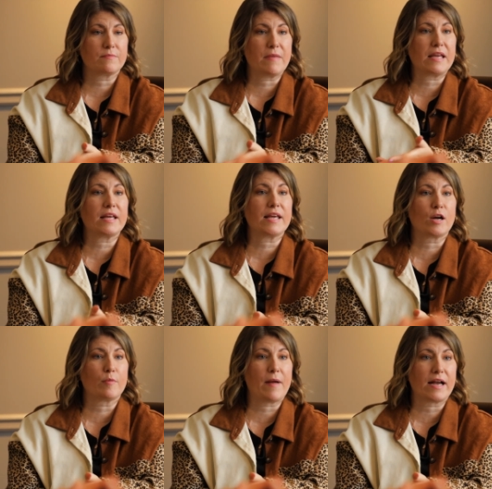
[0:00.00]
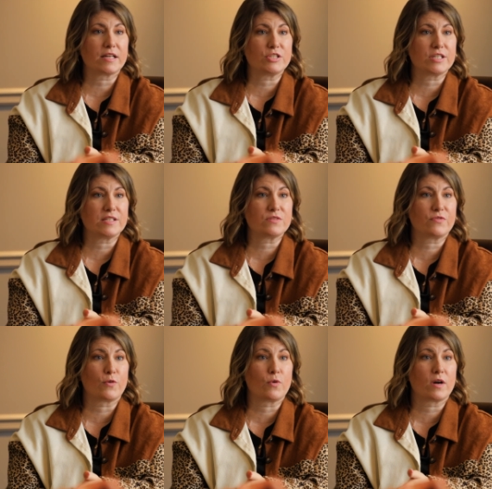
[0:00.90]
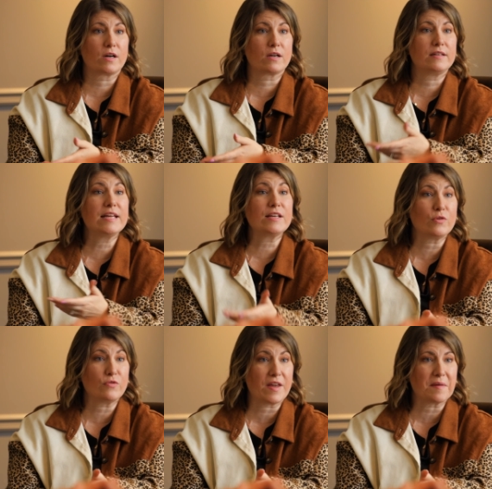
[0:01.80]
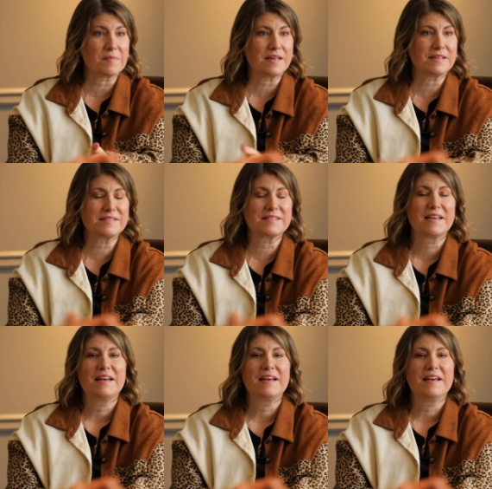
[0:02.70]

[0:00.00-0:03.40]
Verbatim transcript: making care packages for NICU families. Yes.